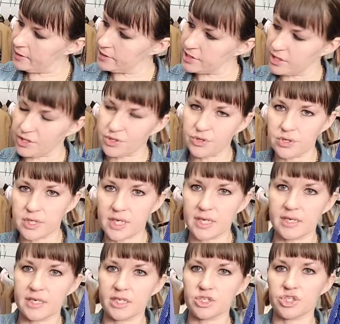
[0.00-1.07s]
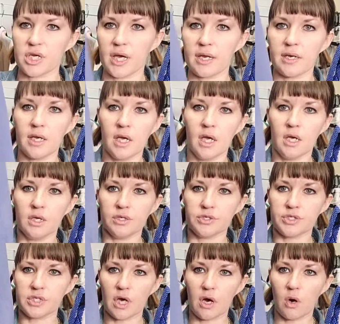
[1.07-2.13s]
It's in good condition.
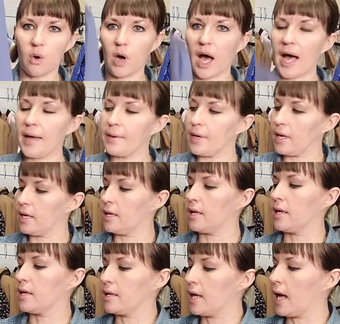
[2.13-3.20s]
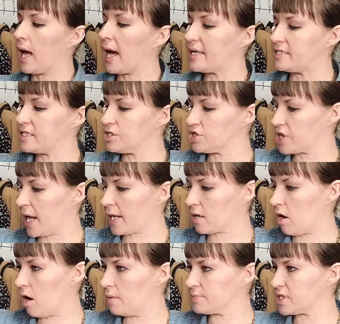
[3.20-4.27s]
So I did check
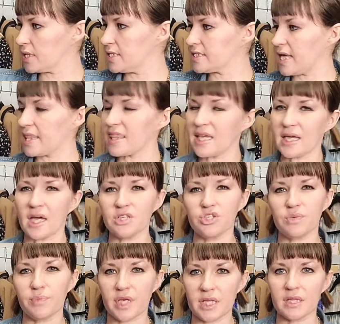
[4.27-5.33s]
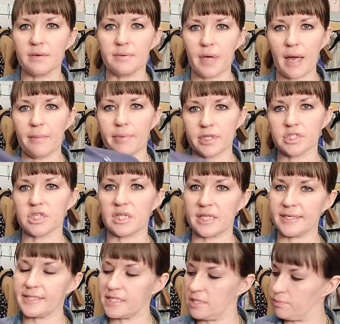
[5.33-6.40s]
comps on this. I think I should be able to
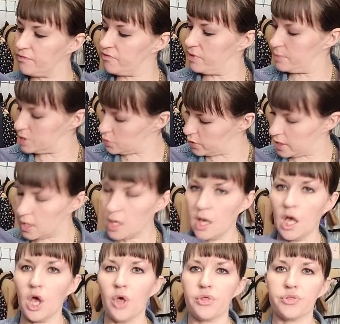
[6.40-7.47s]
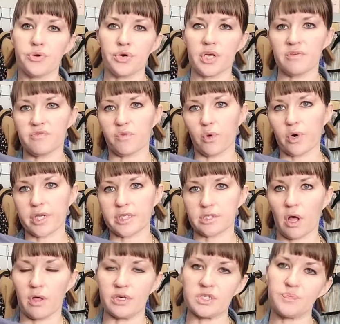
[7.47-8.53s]
list it for between $30 and
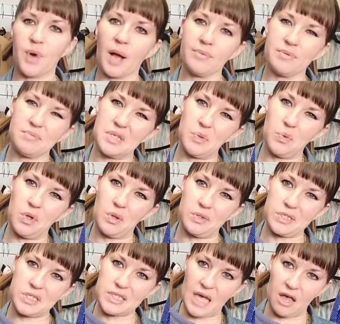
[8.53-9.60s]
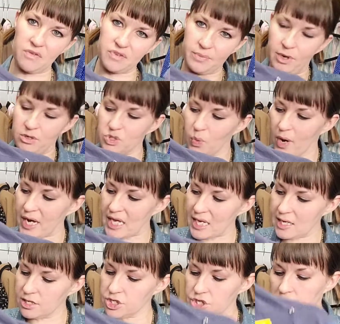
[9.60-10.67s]
$40. Probably will only sell for about
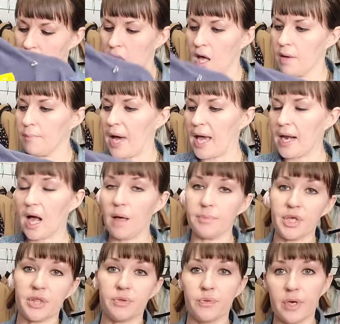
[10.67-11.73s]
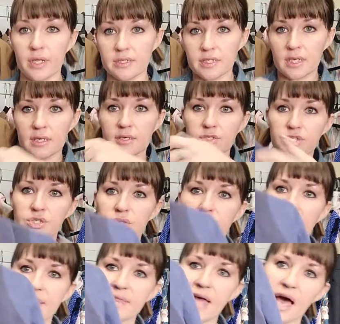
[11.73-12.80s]
20-ish, but I'll be thrilled to
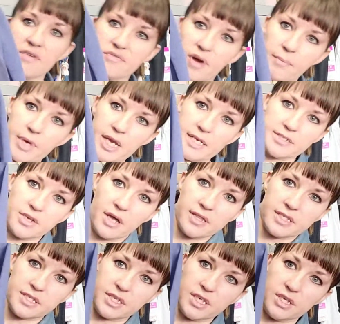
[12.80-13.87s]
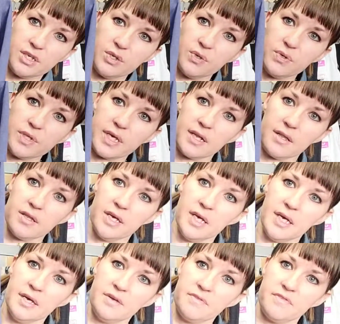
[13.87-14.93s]
get that from it. It's got this cute little
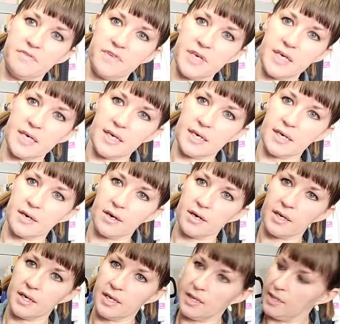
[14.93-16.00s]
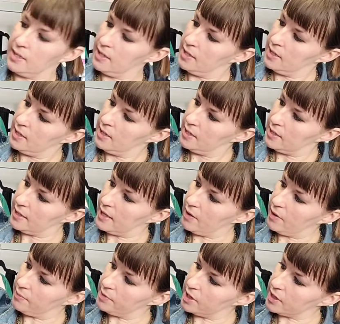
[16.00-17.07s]
V here. Now
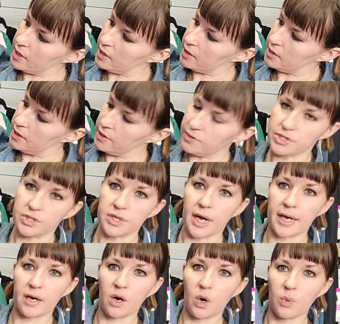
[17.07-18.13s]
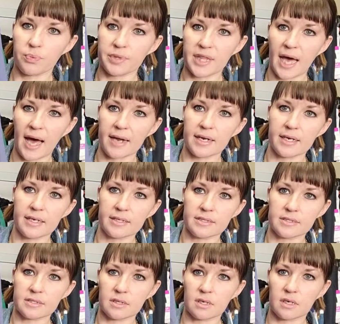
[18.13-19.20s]
I'm looking closer. I hope that
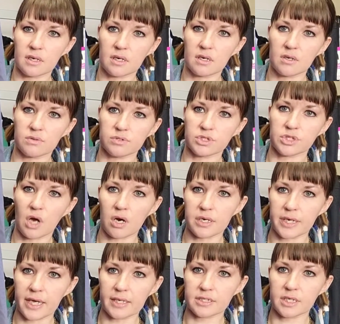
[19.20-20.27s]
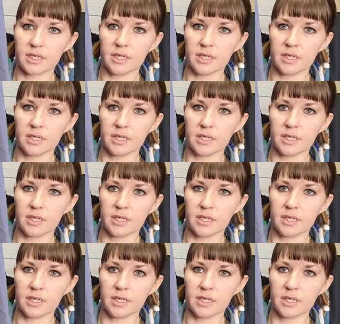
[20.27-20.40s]
is, oh darn it.